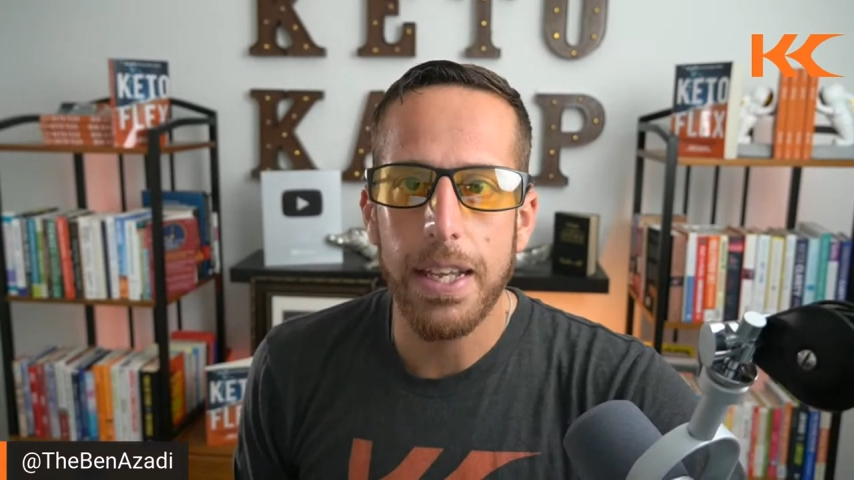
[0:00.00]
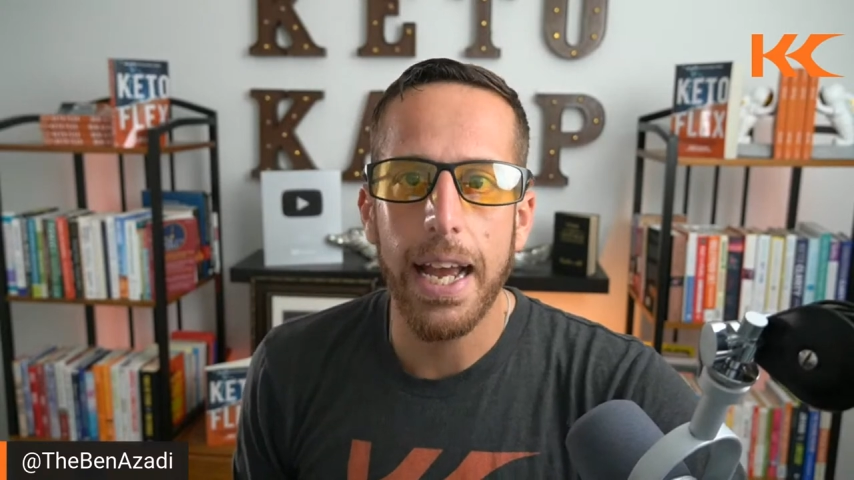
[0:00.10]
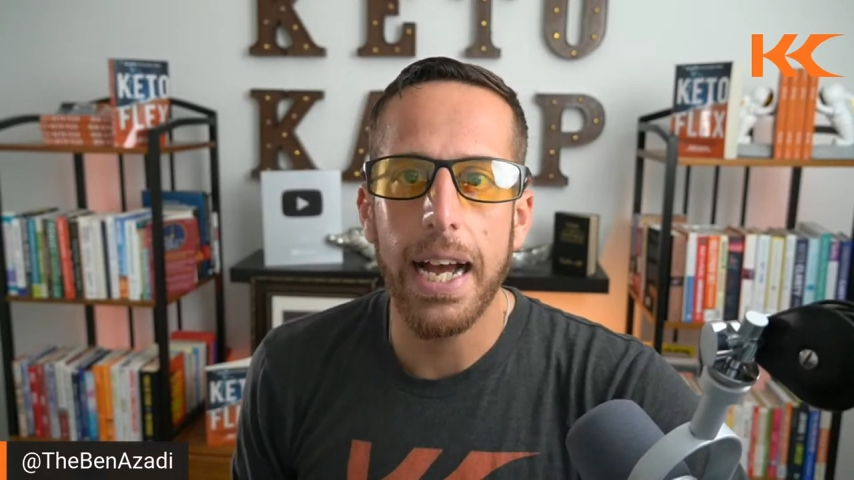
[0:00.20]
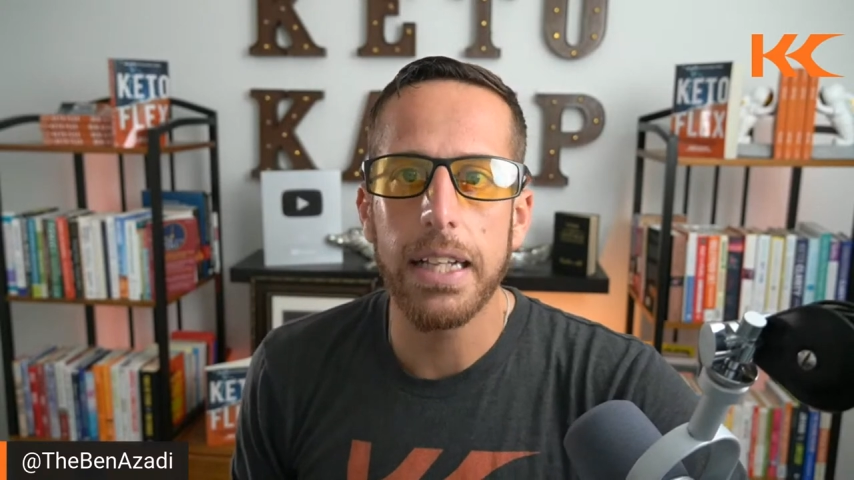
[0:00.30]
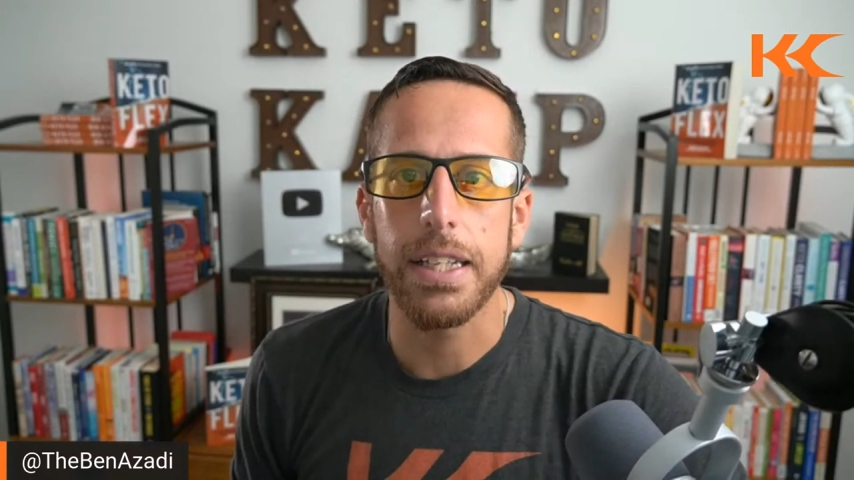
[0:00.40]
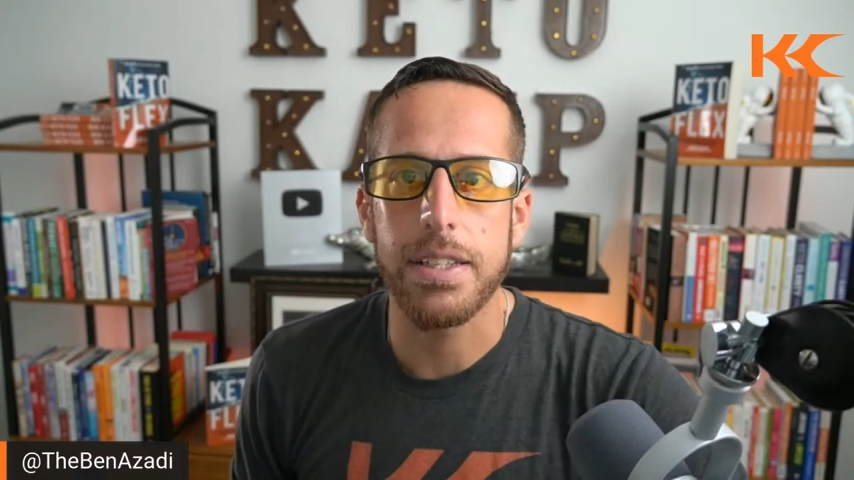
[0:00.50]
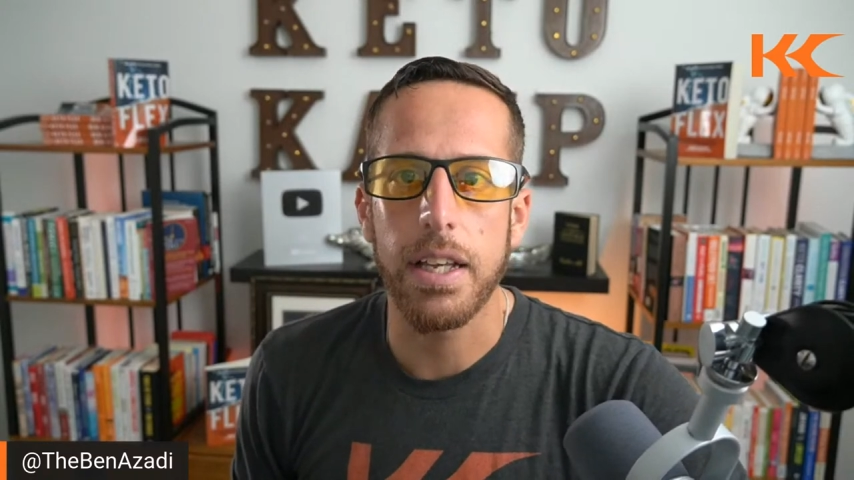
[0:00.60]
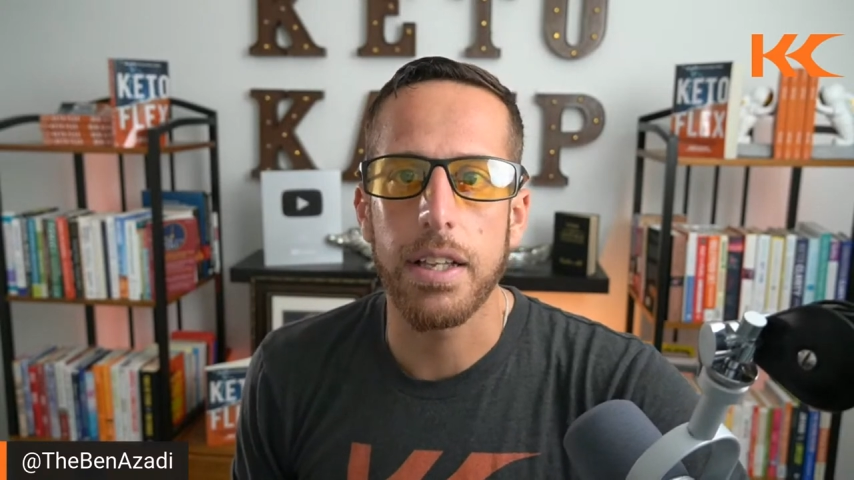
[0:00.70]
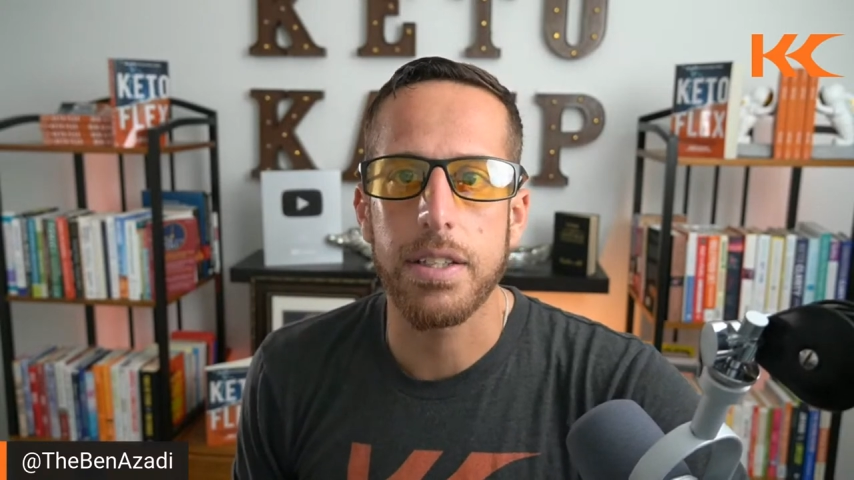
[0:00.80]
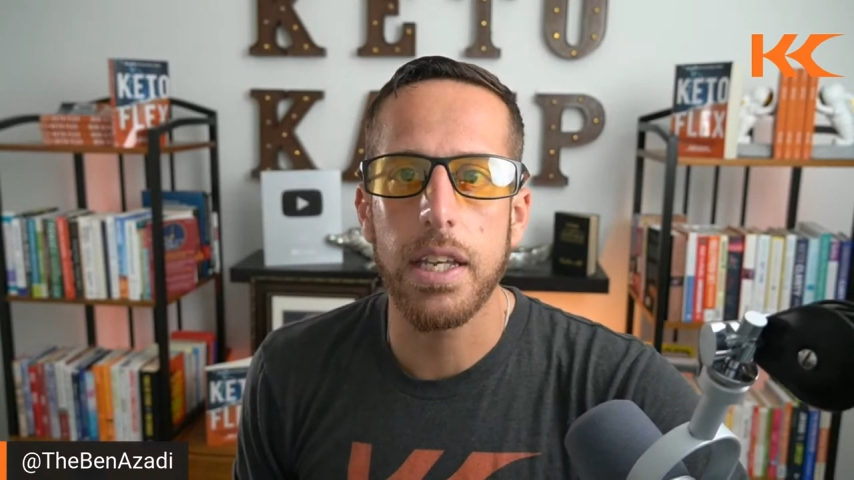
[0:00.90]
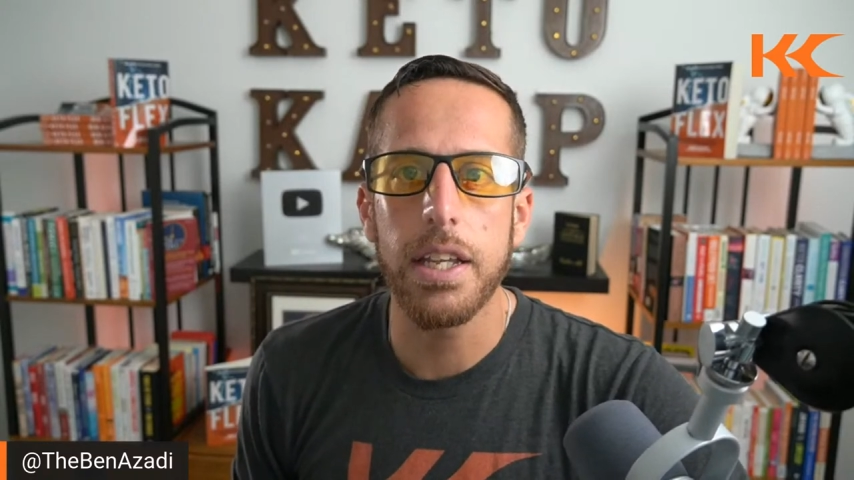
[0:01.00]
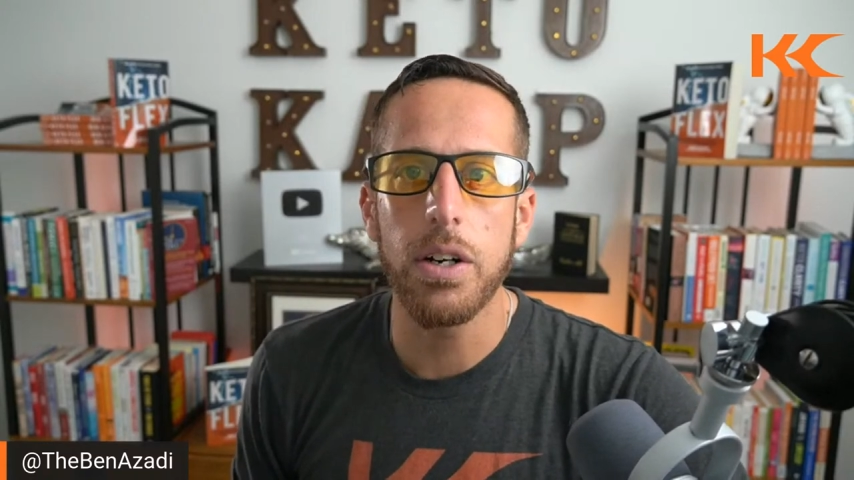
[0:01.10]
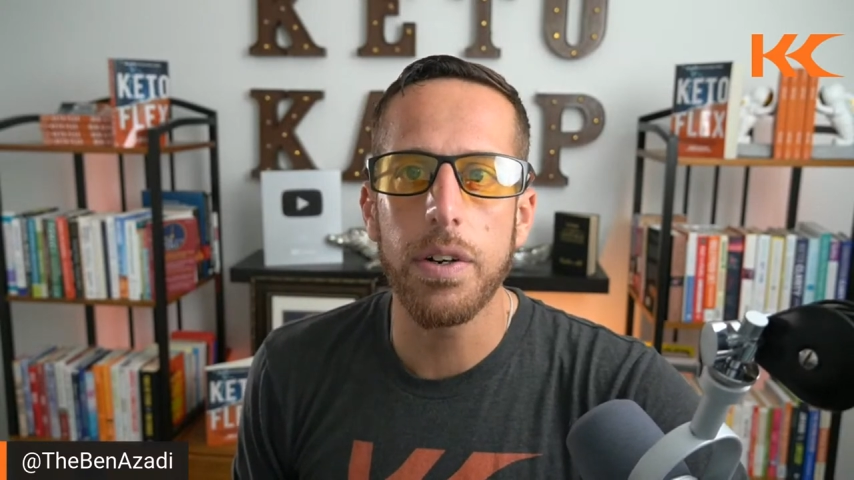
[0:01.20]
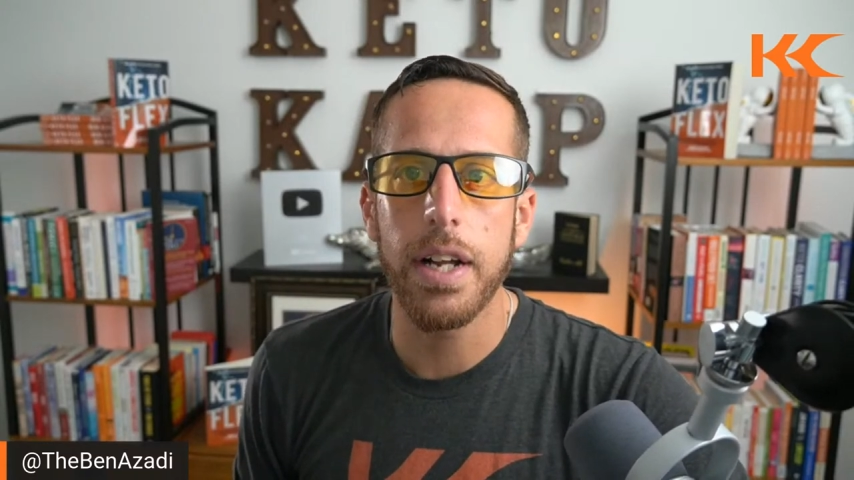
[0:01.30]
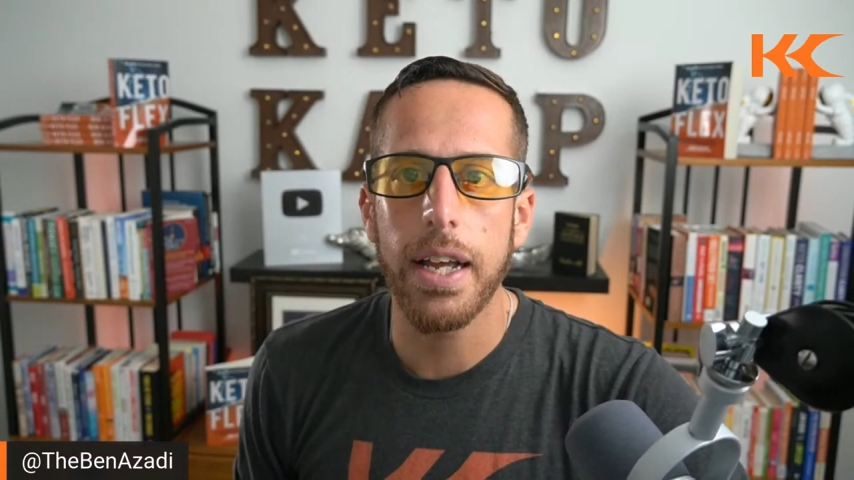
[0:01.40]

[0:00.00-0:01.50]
Ali says keto and